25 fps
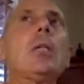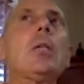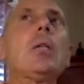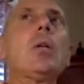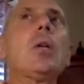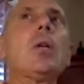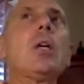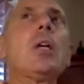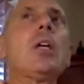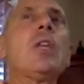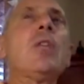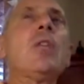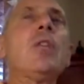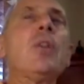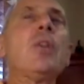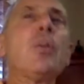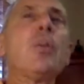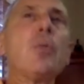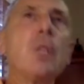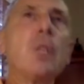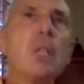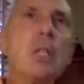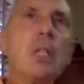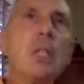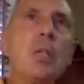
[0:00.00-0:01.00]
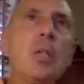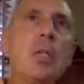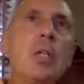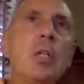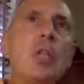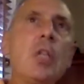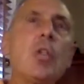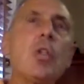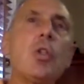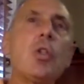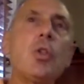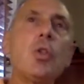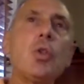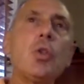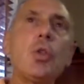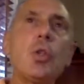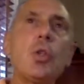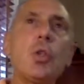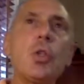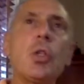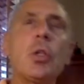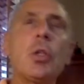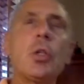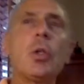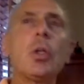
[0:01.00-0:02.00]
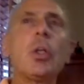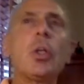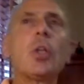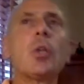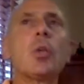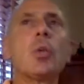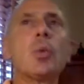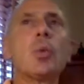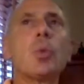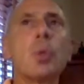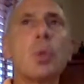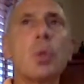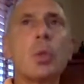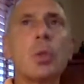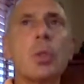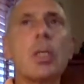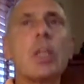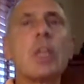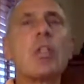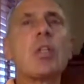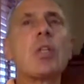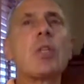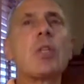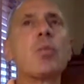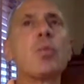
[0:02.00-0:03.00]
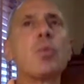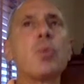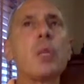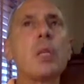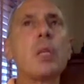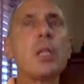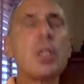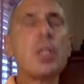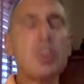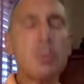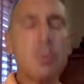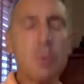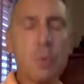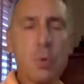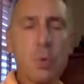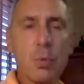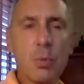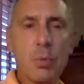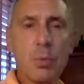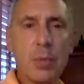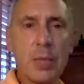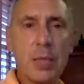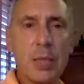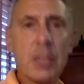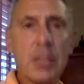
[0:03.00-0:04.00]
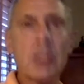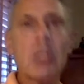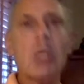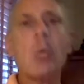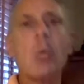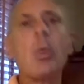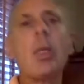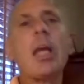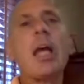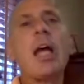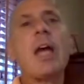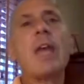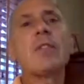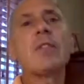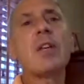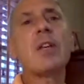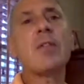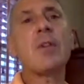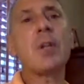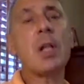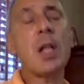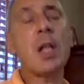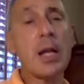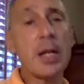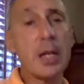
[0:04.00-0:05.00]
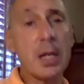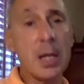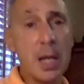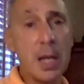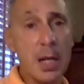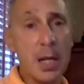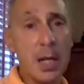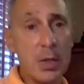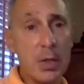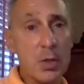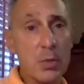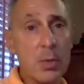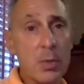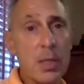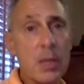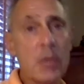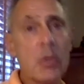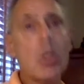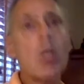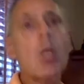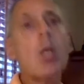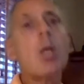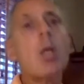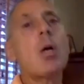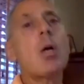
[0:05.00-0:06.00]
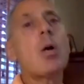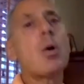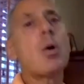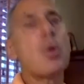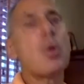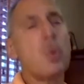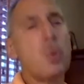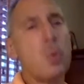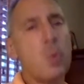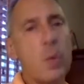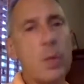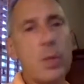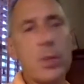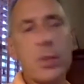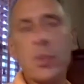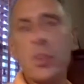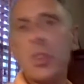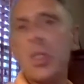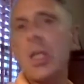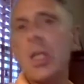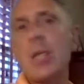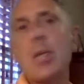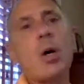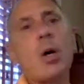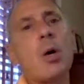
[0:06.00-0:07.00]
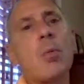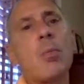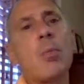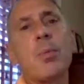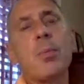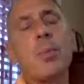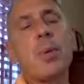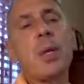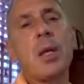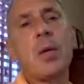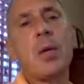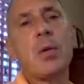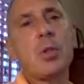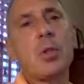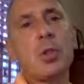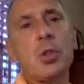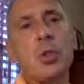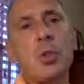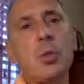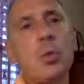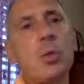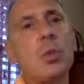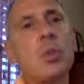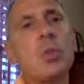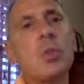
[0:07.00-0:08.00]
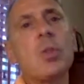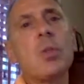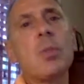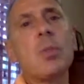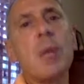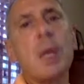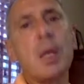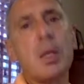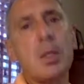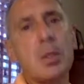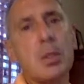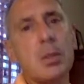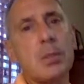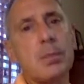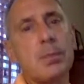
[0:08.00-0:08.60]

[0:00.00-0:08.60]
the institutions that look at the world as a really small place that we have to have a lot of knowledge about are the ones that are preparing students the best.